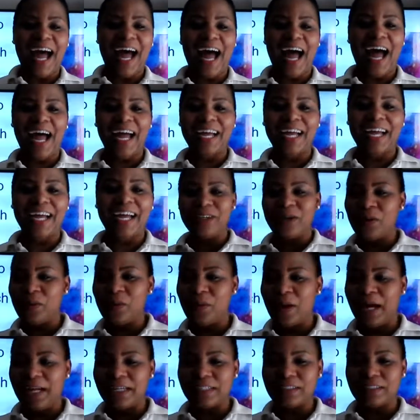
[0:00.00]
I
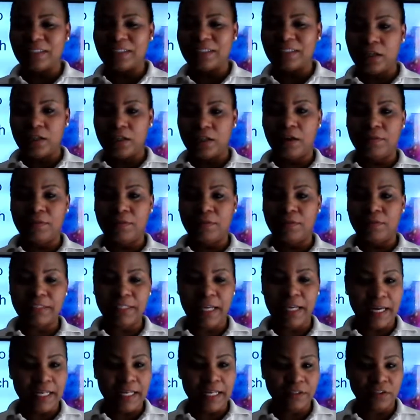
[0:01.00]
know I started off
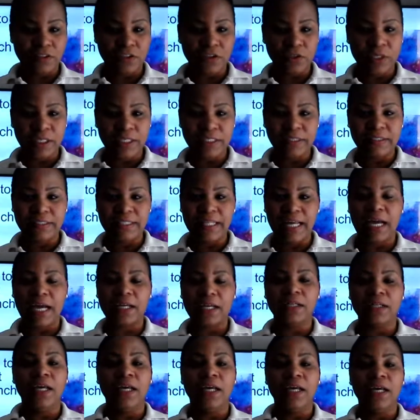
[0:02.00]
telling students
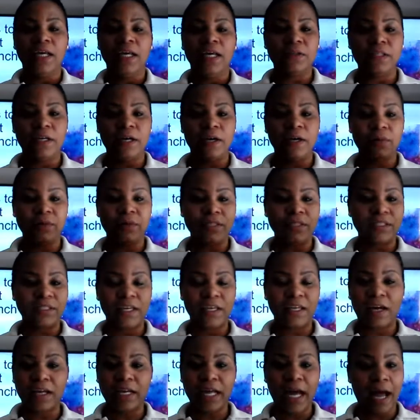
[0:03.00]
that there was a
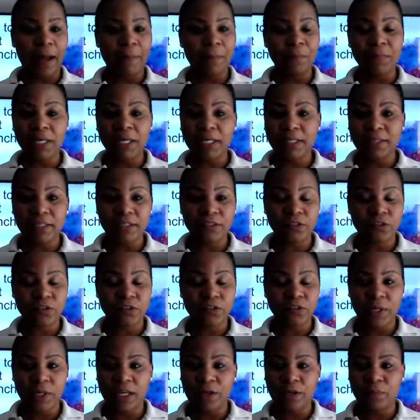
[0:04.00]
lot happening
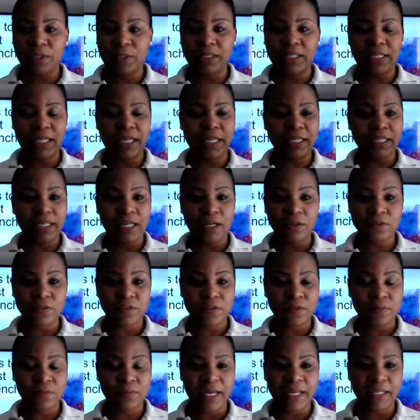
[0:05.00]
this week with the
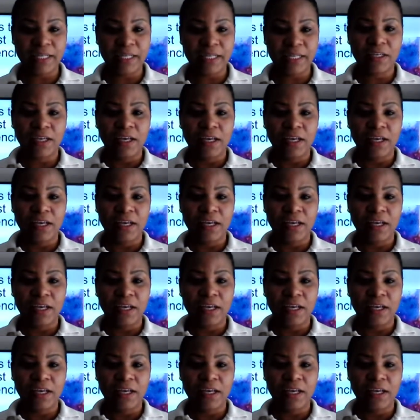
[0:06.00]
announcement